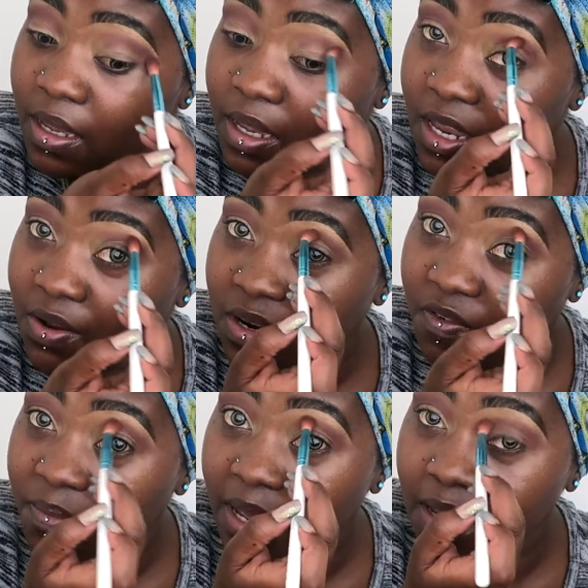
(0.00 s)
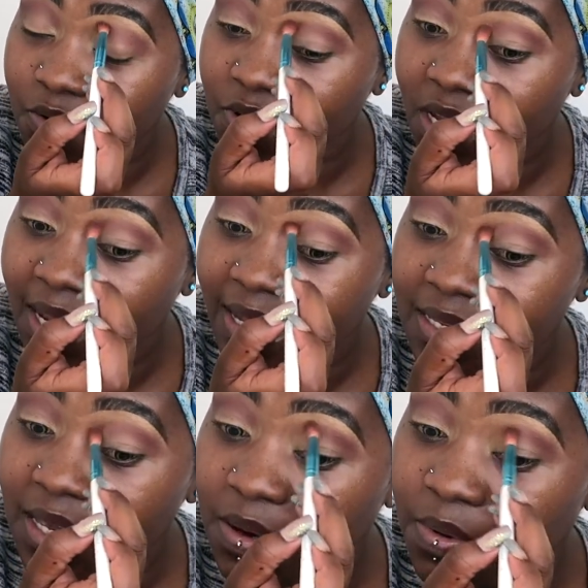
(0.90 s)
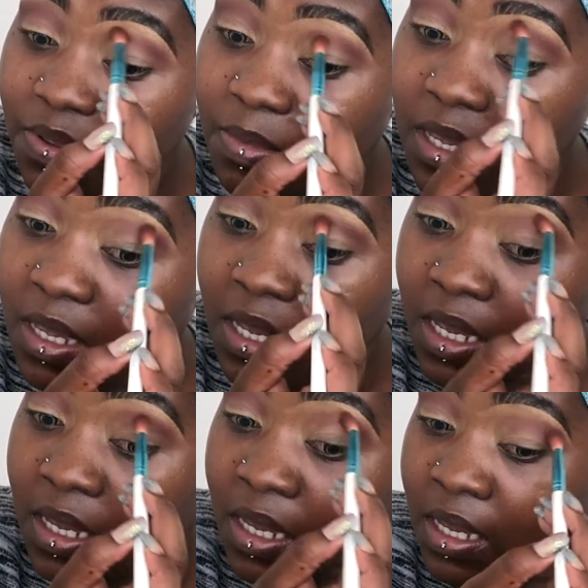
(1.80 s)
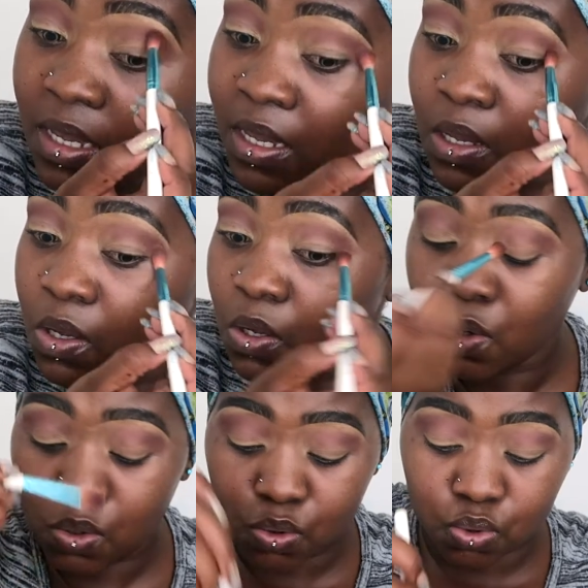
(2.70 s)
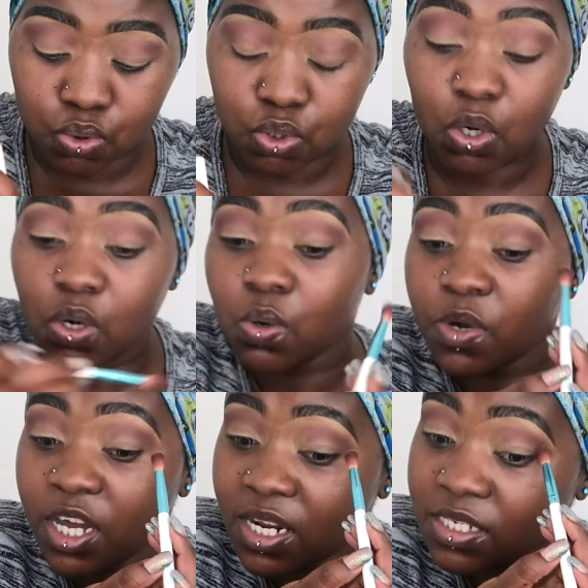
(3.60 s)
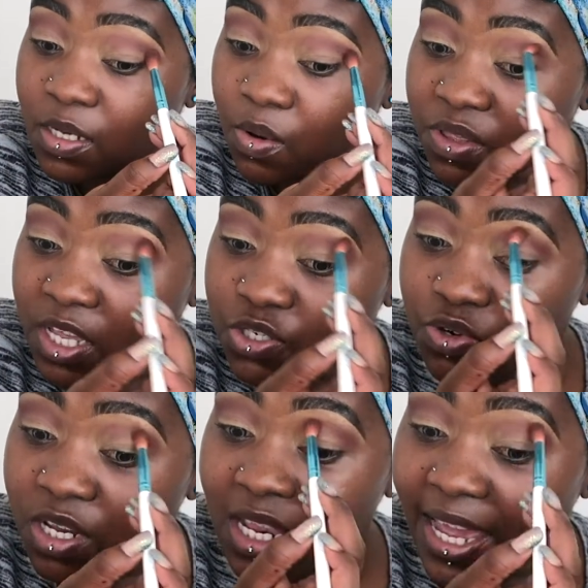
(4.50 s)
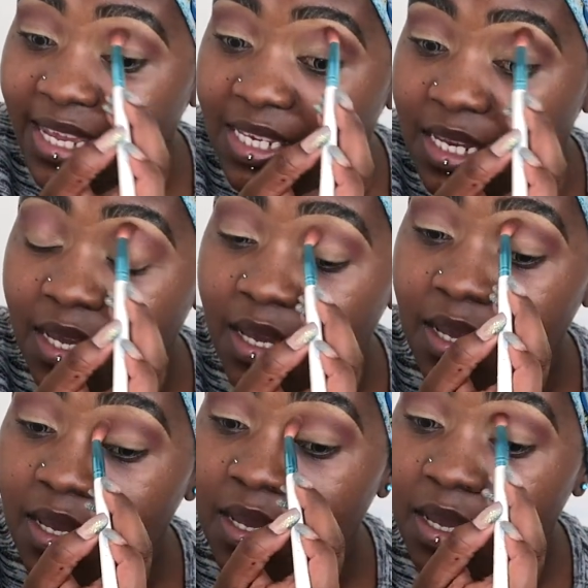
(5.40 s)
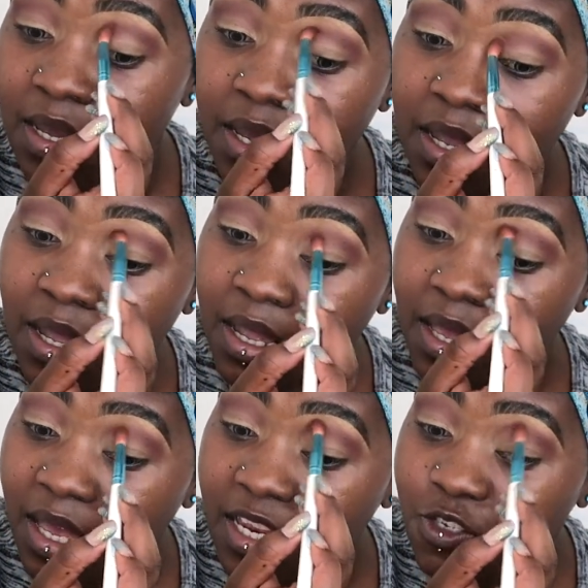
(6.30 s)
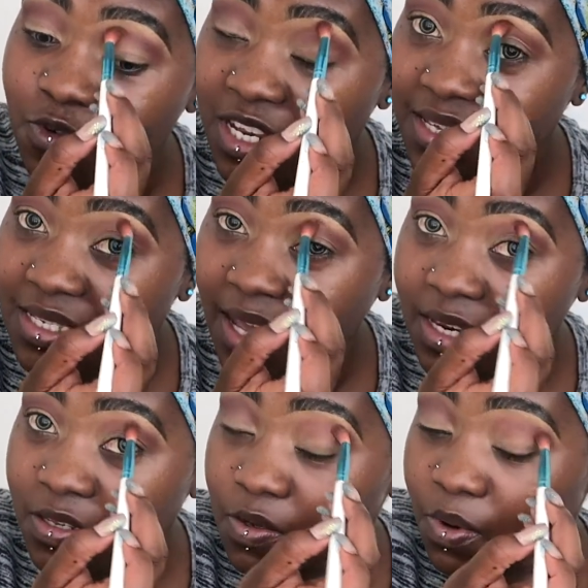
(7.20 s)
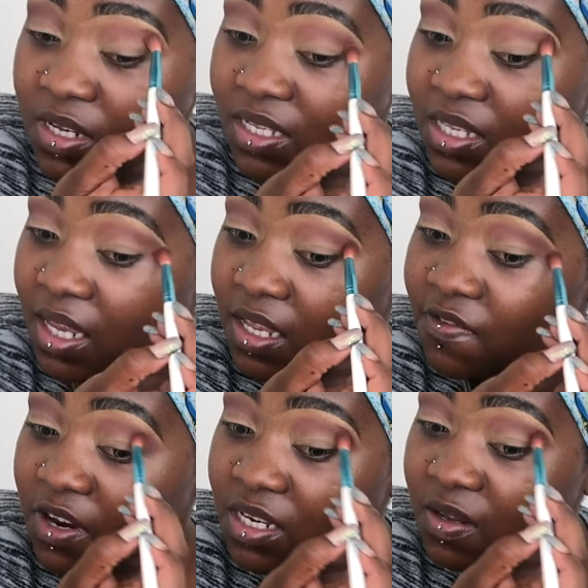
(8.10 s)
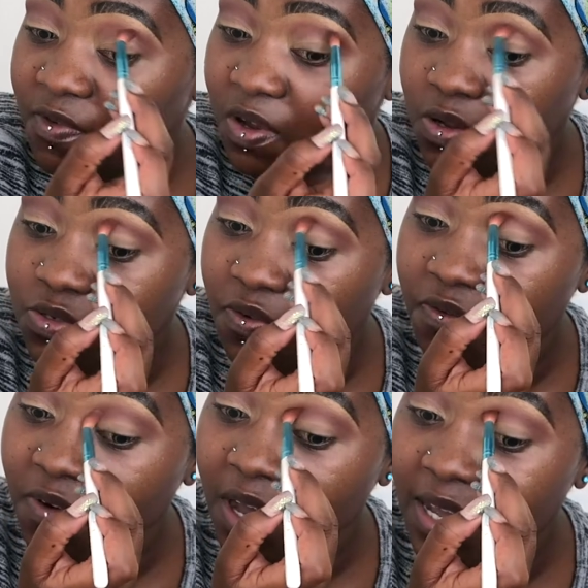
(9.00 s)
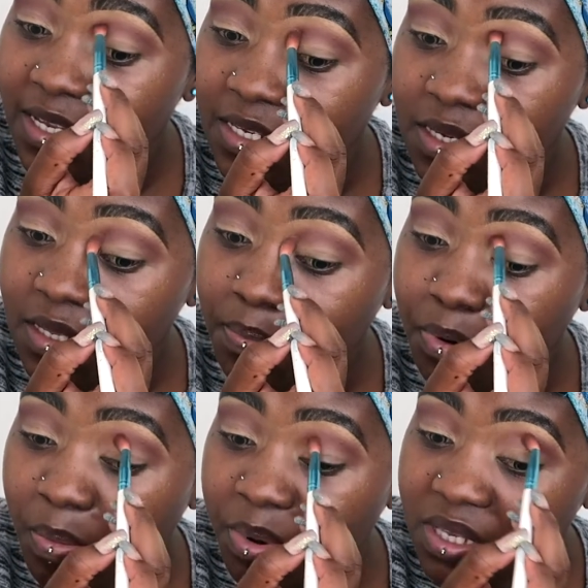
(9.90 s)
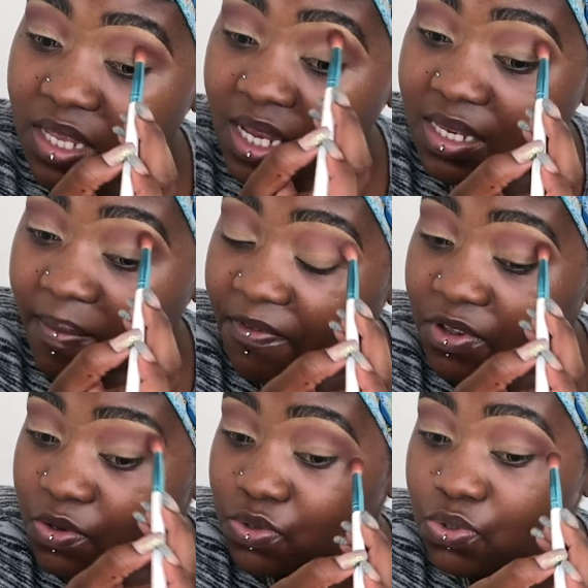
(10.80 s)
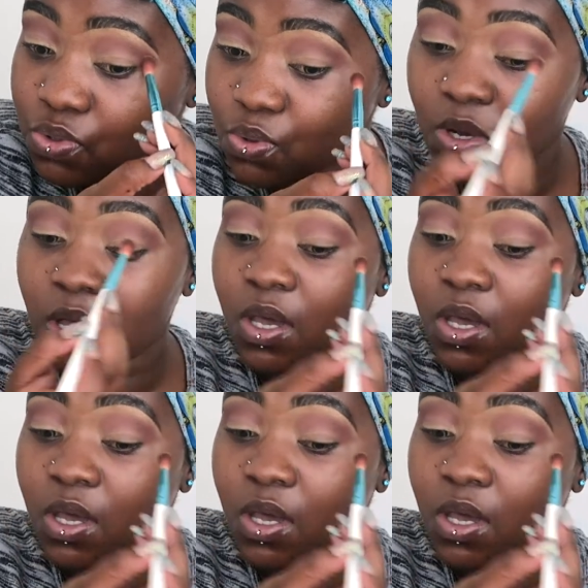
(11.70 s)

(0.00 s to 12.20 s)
And I don't have my ring lights here with me, so gotta deal with natural light. And it's really sunny, so when it's sunny, it's very difficult to find the proper setup for you to do.